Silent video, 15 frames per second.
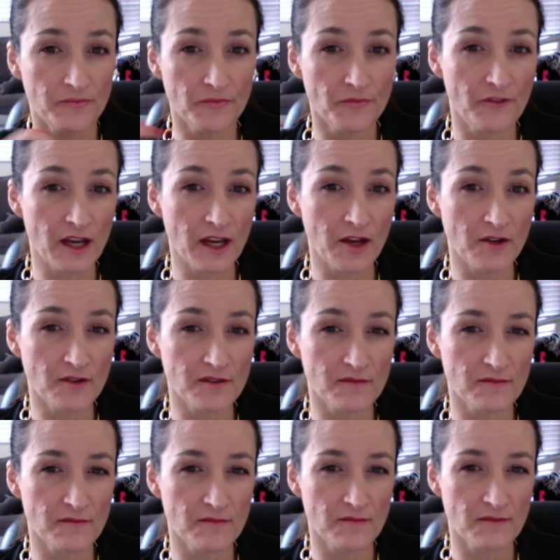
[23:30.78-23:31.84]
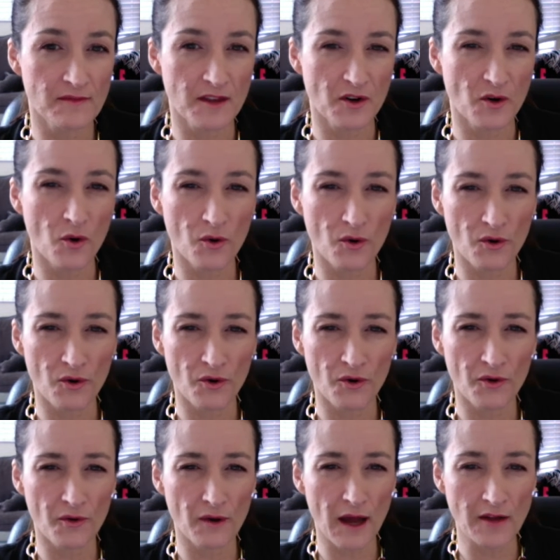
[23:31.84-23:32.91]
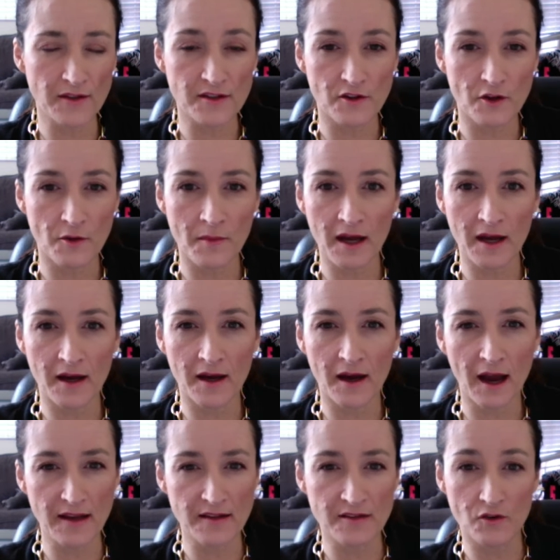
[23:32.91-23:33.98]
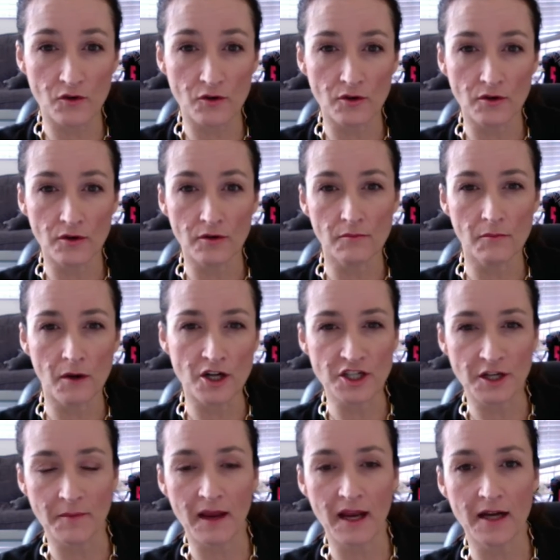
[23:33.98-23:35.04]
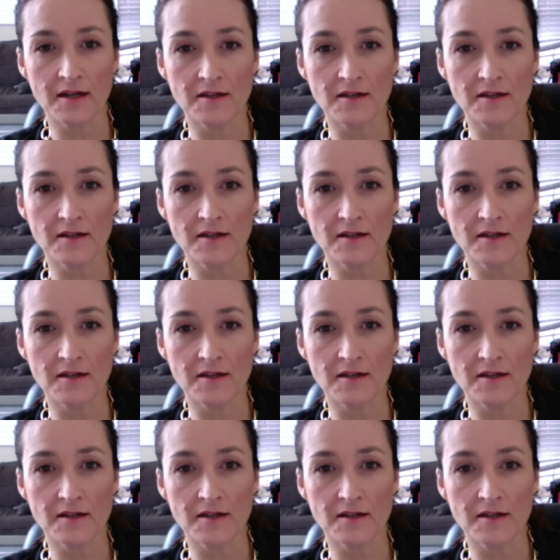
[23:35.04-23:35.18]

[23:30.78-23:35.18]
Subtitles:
video the whole Altaloma High School marching band